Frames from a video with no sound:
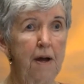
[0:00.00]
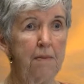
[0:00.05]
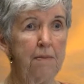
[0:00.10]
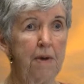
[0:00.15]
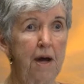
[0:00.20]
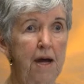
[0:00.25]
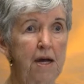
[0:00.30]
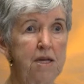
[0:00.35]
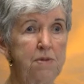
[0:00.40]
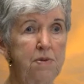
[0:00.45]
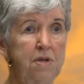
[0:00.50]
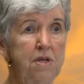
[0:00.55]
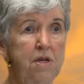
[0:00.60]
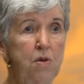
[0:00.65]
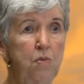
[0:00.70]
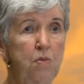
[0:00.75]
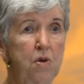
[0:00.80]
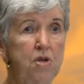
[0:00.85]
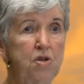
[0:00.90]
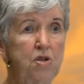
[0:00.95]
my husband
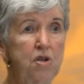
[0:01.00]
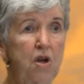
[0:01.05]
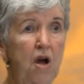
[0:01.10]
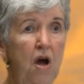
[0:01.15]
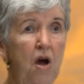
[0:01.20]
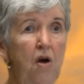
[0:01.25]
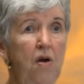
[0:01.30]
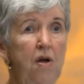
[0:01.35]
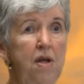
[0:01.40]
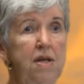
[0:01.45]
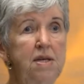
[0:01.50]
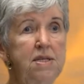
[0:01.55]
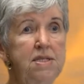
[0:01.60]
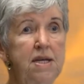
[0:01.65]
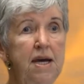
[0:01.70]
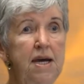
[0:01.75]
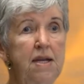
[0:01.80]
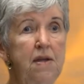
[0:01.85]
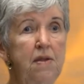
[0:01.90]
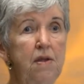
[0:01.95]
didn't want to go. He
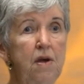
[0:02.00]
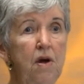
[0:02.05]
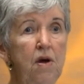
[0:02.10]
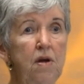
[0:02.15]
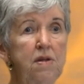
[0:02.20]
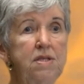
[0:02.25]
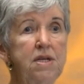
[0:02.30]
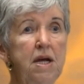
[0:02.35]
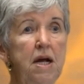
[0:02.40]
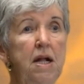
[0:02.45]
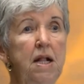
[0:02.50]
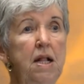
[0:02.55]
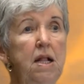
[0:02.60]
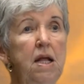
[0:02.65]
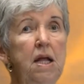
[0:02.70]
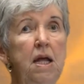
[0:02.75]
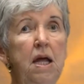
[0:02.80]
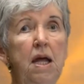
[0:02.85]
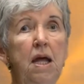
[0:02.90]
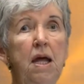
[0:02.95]
stayed in the
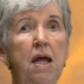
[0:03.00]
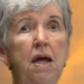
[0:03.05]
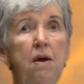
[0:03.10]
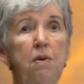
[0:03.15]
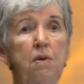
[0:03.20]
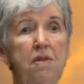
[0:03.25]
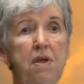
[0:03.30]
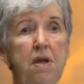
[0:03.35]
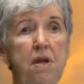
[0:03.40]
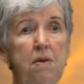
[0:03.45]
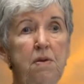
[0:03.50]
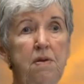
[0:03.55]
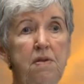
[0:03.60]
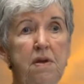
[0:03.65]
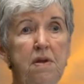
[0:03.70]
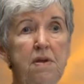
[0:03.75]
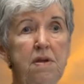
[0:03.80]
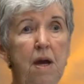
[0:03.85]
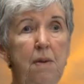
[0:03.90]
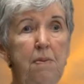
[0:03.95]
hotel with
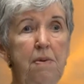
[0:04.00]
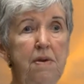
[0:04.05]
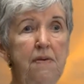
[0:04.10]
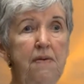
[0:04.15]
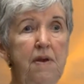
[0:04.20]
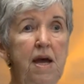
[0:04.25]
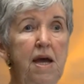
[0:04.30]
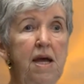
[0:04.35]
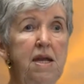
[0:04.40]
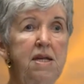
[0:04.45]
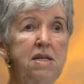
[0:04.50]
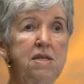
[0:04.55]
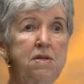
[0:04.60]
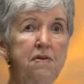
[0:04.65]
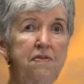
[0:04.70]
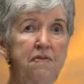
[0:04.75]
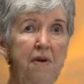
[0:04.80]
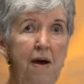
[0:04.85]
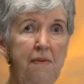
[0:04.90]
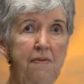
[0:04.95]
a couple of ladies. The
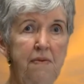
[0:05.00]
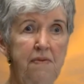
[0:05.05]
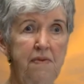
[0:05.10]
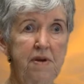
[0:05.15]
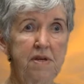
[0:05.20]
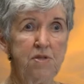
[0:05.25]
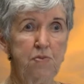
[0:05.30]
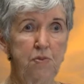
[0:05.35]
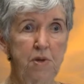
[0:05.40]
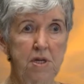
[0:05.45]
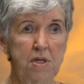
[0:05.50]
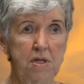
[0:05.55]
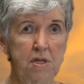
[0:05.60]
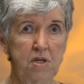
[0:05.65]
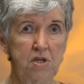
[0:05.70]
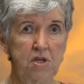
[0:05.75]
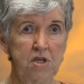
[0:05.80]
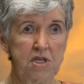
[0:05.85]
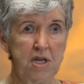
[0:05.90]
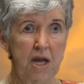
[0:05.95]
five of us went
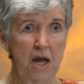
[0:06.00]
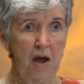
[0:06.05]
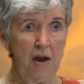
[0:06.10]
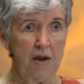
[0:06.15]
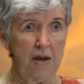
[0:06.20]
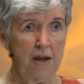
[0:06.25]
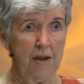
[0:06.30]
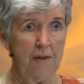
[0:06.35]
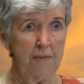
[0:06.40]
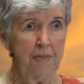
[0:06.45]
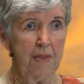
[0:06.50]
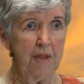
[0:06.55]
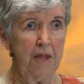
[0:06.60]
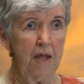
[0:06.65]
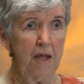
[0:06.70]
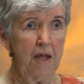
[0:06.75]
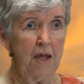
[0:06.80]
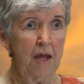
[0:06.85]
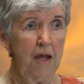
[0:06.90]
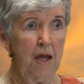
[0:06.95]
into town.
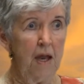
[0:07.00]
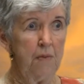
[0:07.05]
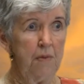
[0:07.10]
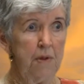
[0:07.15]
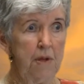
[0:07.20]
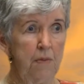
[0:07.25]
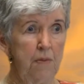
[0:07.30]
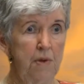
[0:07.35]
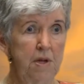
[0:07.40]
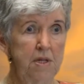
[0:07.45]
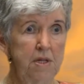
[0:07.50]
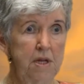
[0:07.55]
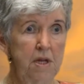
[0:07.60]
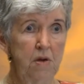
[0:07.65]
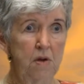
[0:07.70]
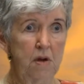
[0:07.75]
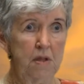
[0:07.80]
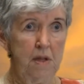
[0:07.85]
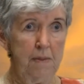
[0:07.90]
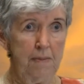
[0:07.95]
And we went
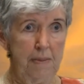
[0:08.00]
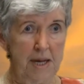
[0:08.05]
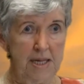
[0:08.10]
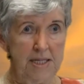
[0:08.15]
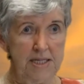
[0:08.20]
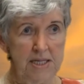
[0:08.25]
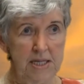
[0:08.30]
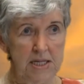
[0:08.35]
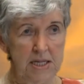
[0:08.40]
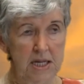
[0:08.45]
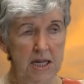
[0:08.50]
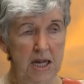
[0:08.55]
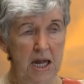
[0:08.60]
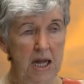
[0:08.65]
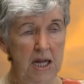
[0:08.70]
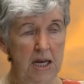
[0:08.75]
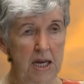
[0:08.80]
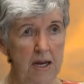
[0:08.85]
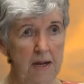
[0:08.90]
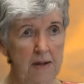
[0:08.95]
in on the bus.
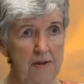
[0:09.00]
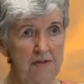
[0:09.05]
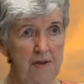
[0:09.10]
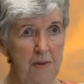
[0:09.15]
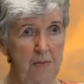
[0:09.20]
And